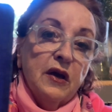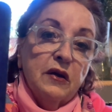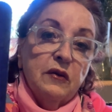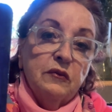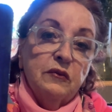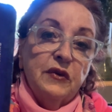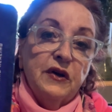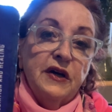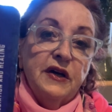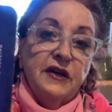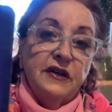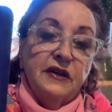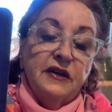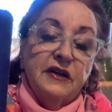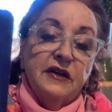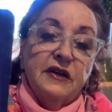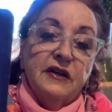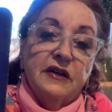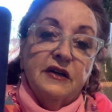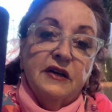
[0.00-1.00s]
But
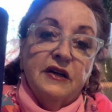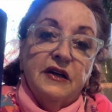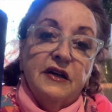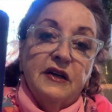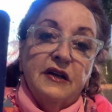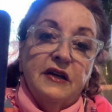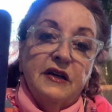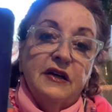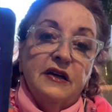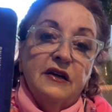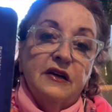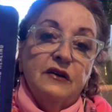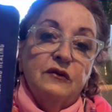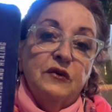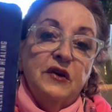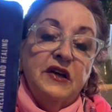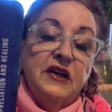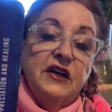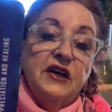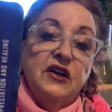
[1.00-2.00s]

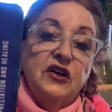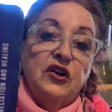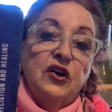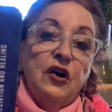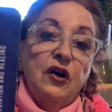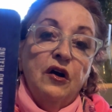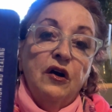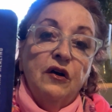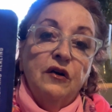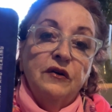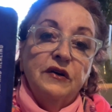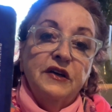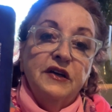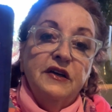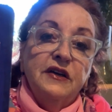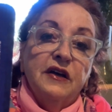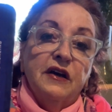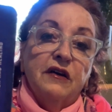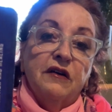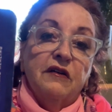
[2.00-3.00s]
we can call in
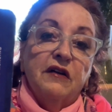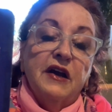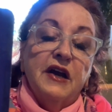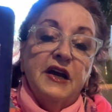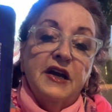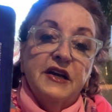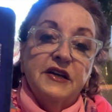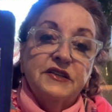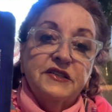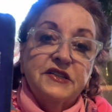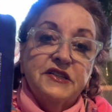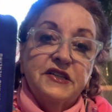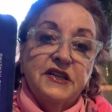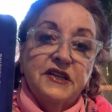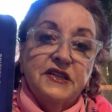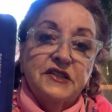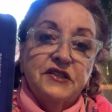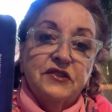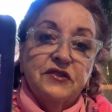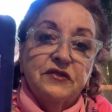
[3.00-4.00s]
our
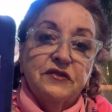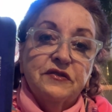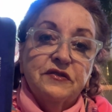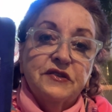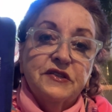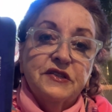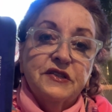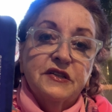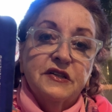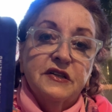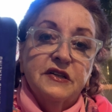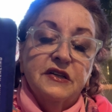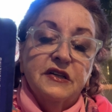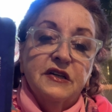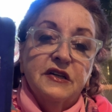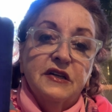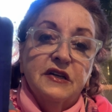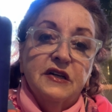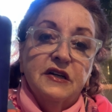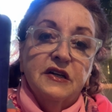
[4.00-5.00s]
ancestors
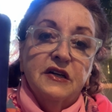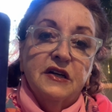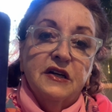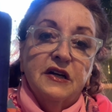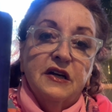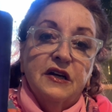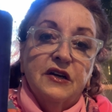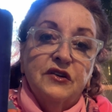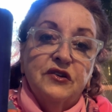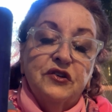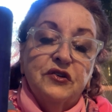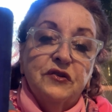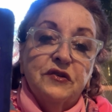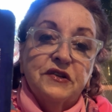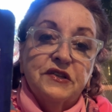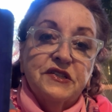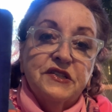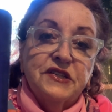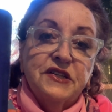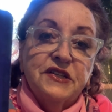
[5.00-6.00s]
to
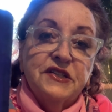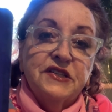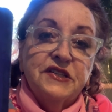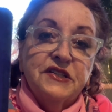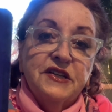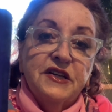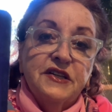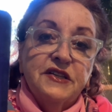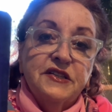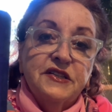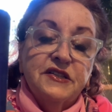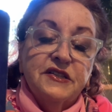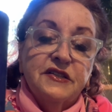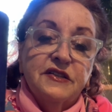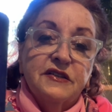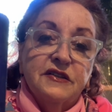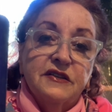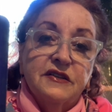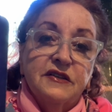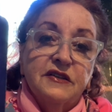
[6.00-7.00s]
assist us
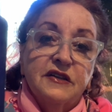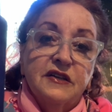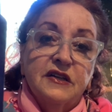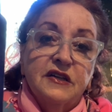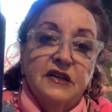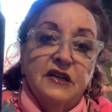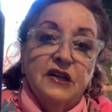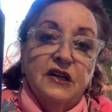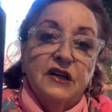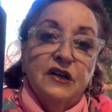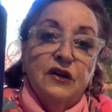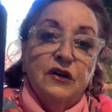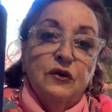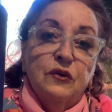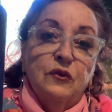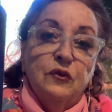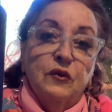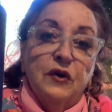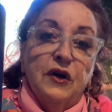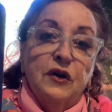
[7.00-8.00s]

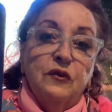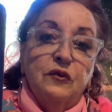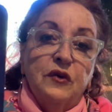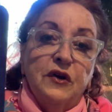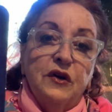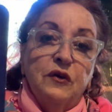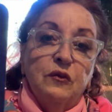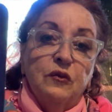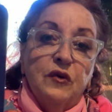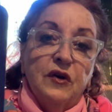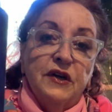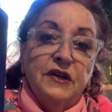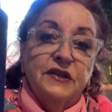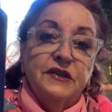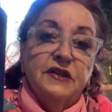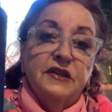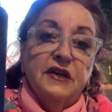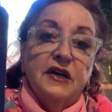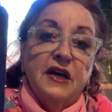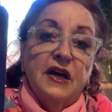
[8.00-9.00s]
when we want
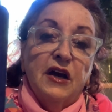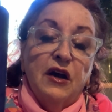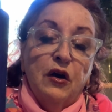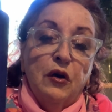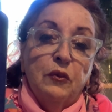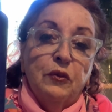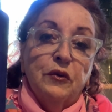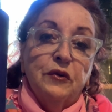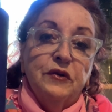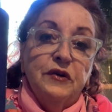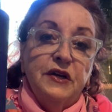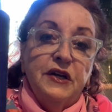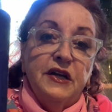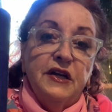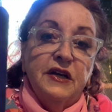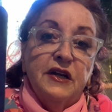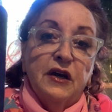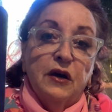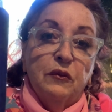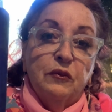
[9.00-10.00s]
help or need
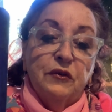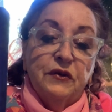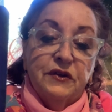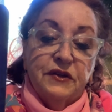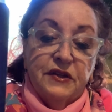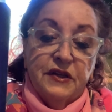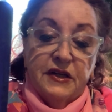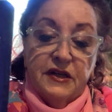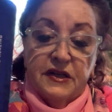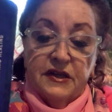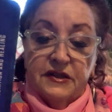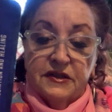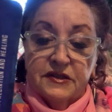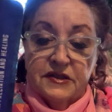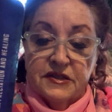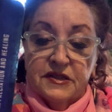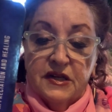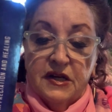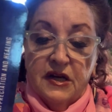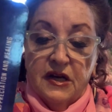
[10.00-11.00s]
help with things.